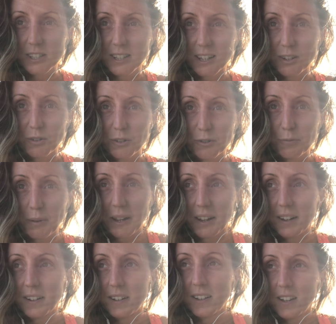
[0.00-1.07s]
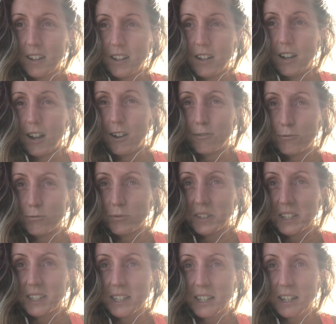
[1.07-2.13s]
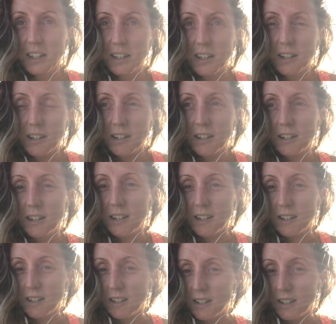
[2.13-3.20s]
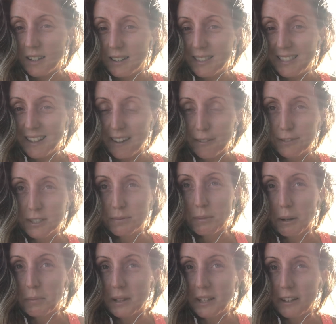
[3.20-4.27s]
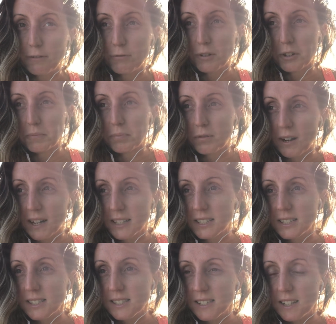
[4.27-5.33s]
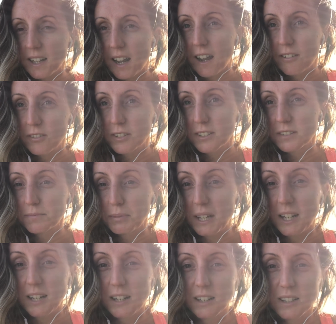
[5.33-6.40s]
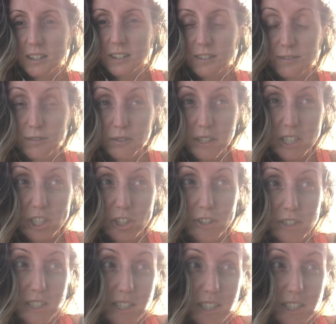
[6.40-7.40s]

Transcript: as I could have been. I've really left my belief work practice. I haven't been fully tuned